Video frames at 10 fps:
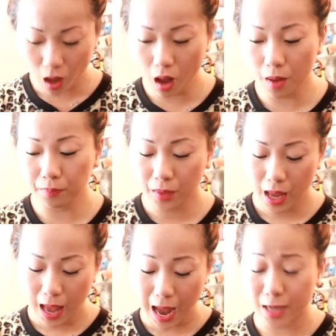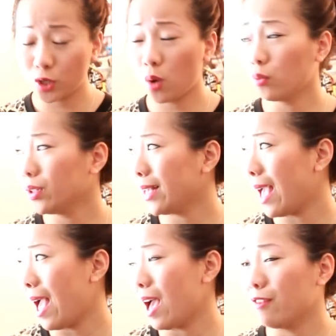I don't really
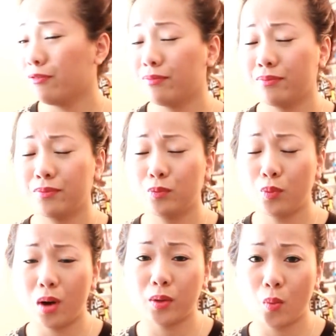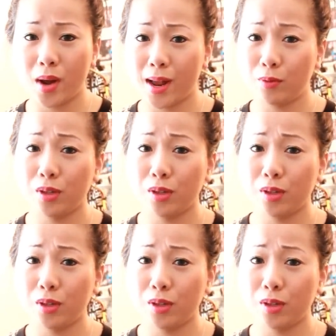have the one I